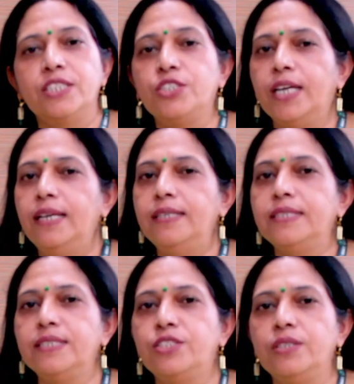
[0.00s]
A child
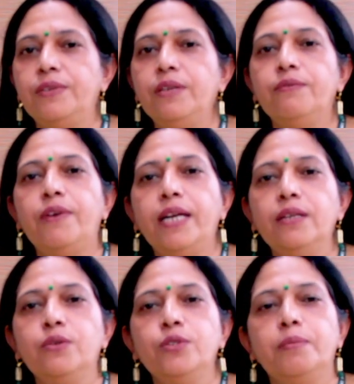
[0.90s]
is achieving
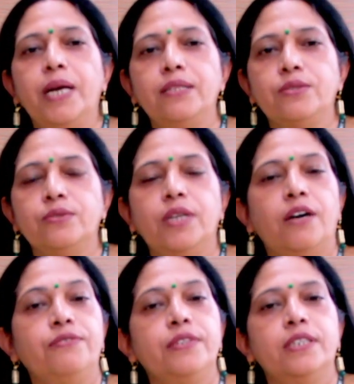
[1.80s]
one growth milestone
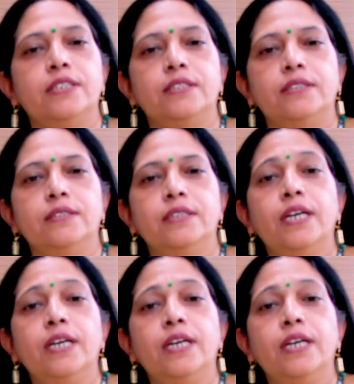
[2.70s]
after another